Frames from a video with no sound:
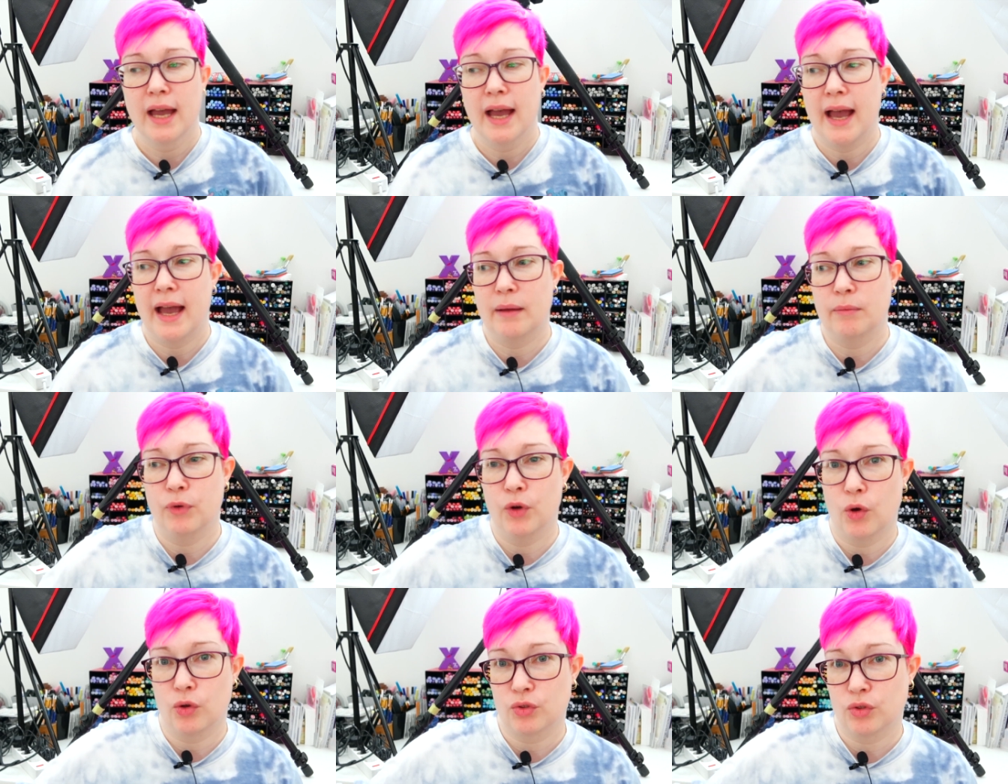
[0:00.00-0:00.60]

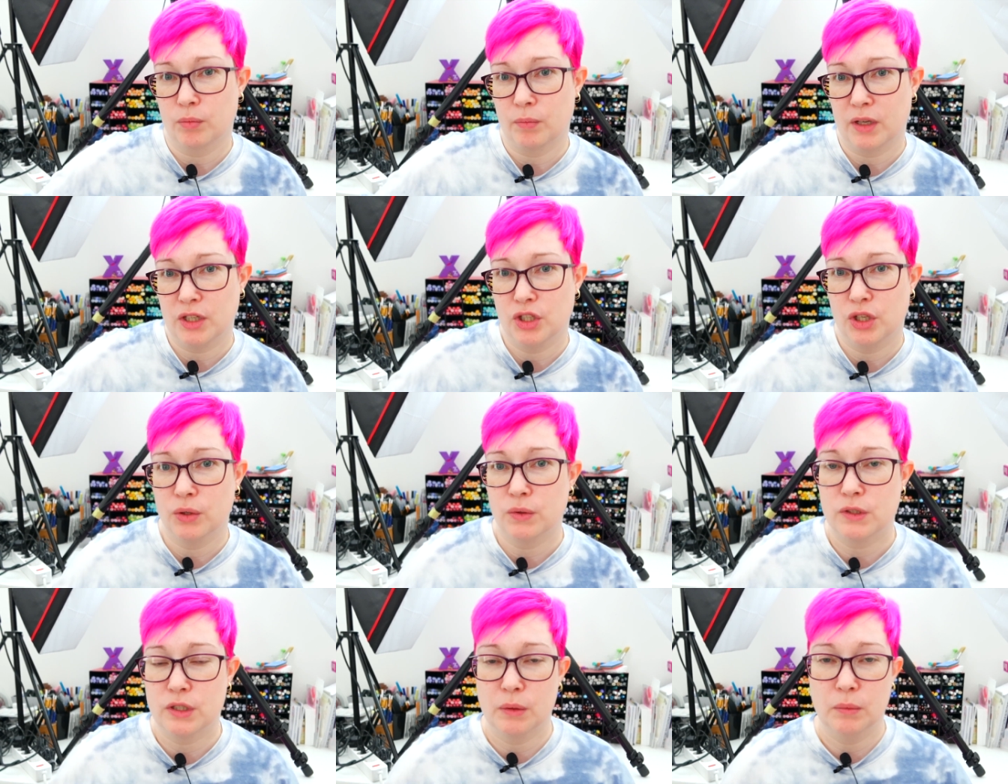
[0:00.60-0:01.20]
and not on my
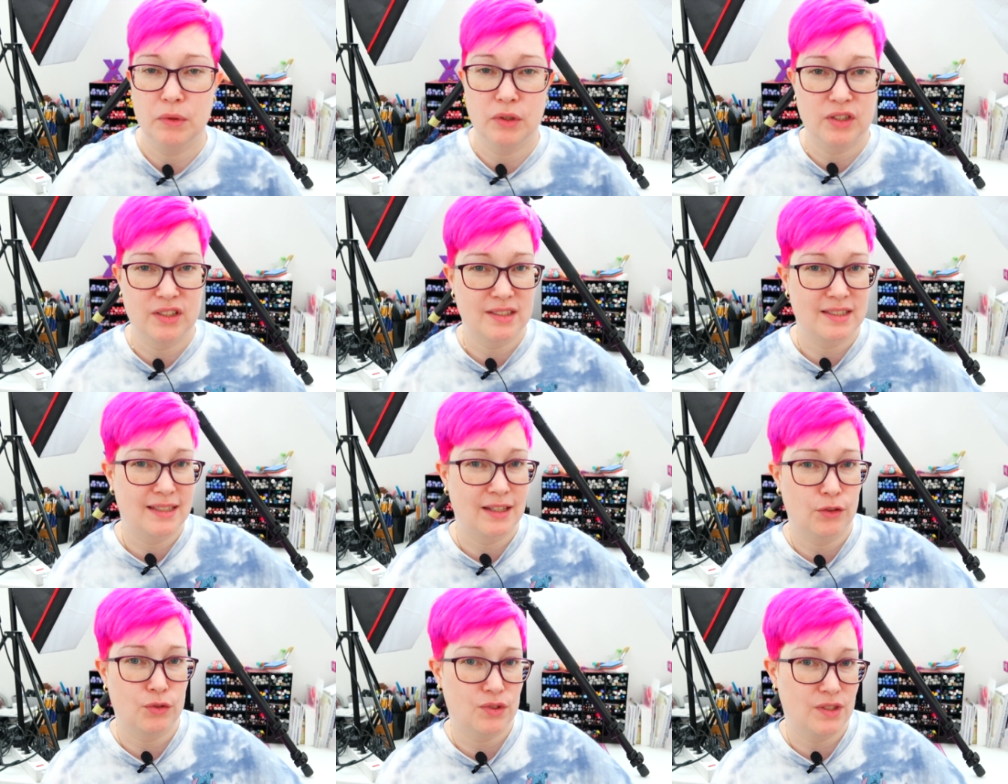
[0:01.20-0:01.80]
YouTube, you can
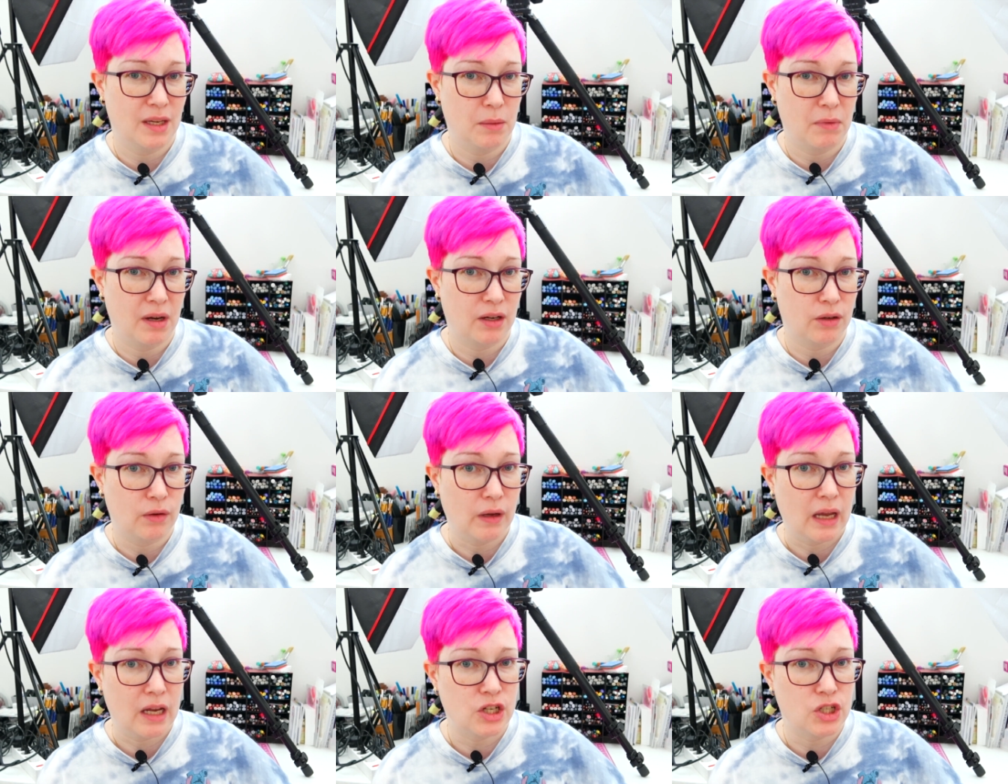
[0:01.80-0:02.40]
still see my
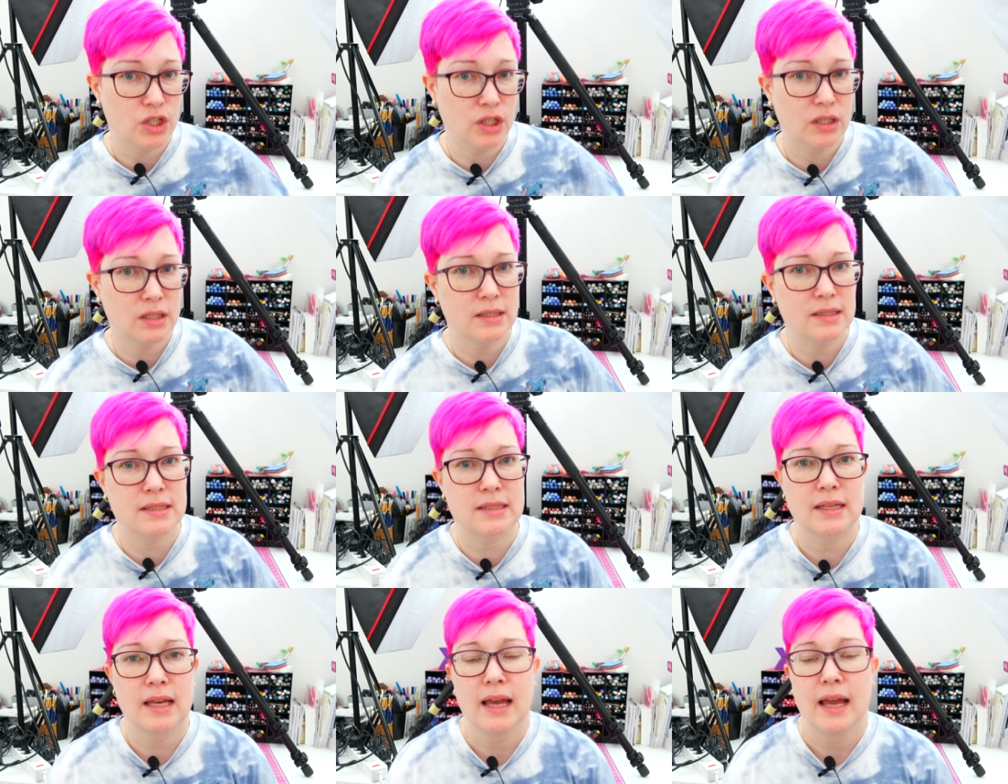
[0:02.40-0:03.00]

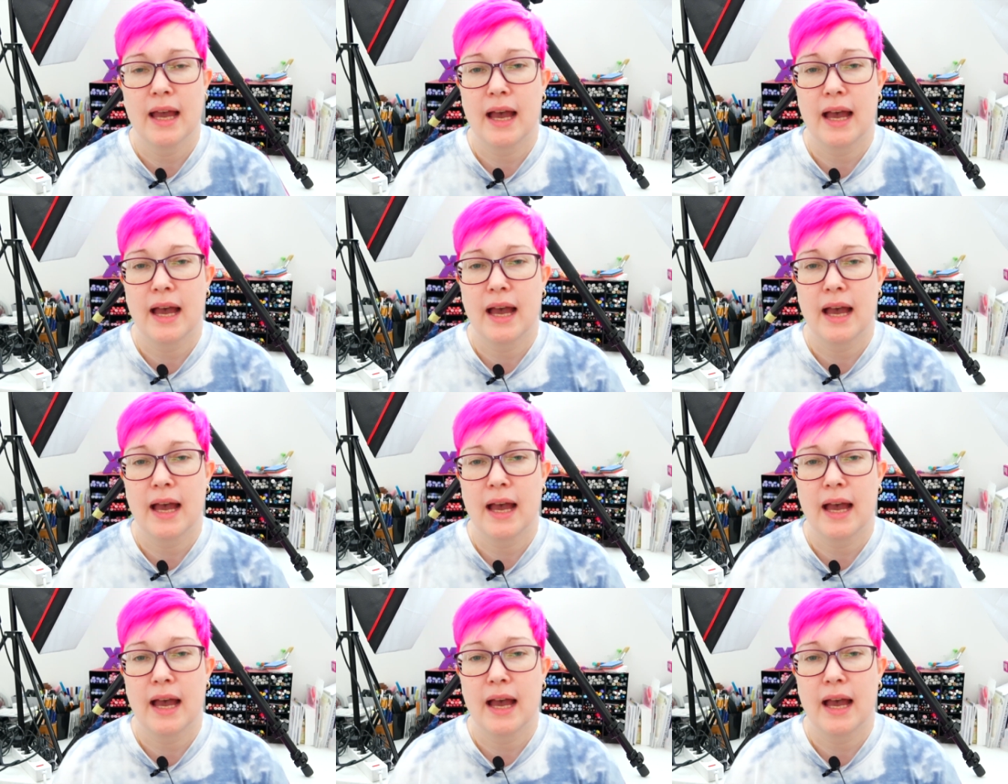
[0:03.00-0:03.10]
creations.